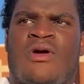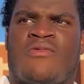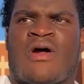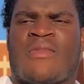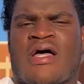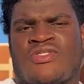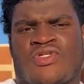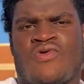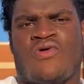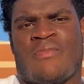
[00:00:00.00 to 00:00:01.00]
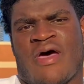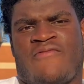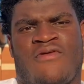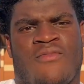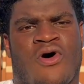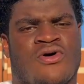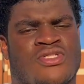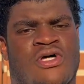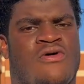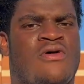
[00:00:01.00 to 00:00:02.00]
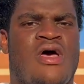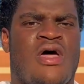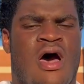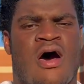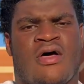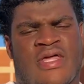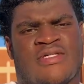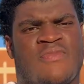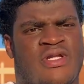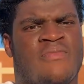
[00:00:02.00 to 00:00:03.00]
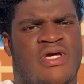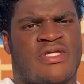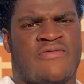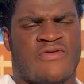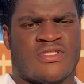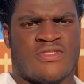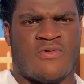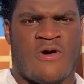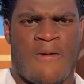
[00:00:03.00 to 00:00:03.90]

when I'm not in school, I'm at football, so that's been a big difference as well.